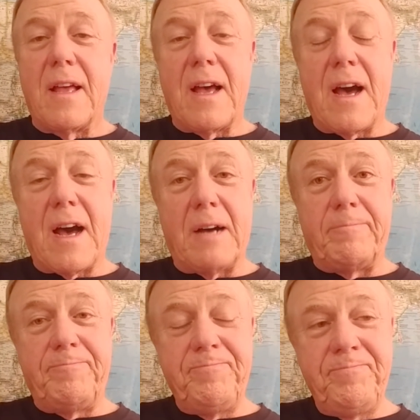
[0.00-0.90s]

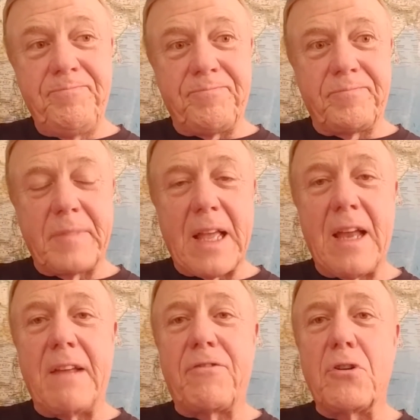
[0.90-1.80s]
And
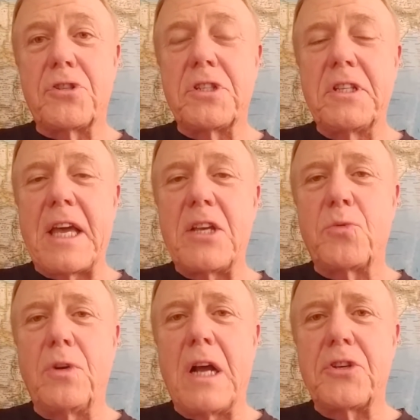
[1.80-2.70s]
if those days
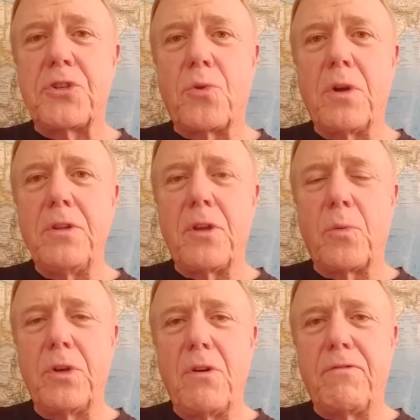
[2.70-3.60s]
were not shortened, there
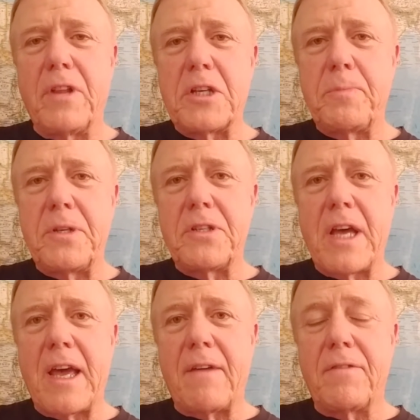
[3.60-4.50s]
would no flesh be
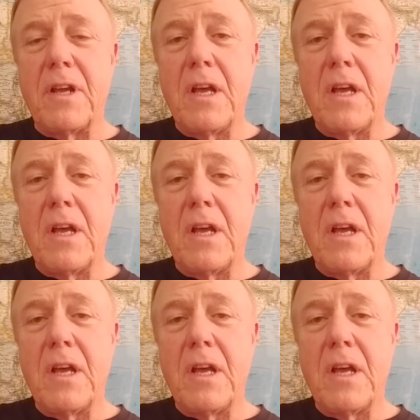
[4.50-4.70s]
saved.